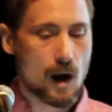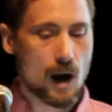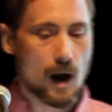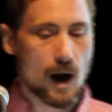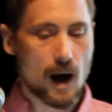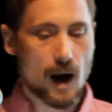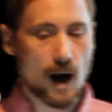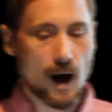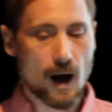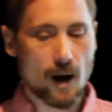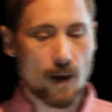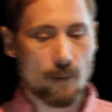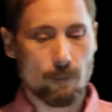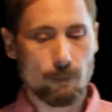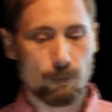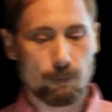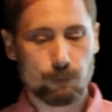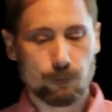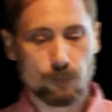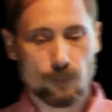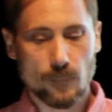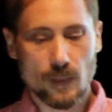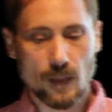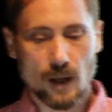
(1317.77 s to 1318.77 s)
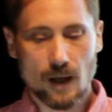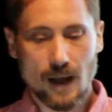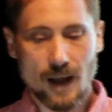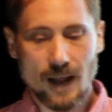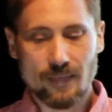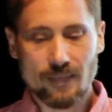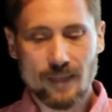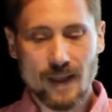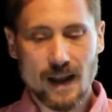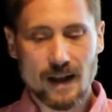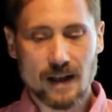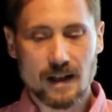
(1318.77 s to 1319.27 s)

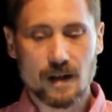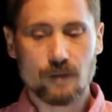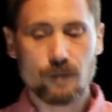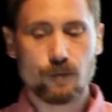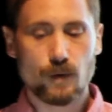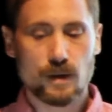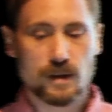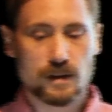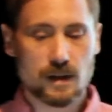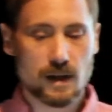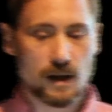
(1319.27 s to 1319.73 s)
And then inference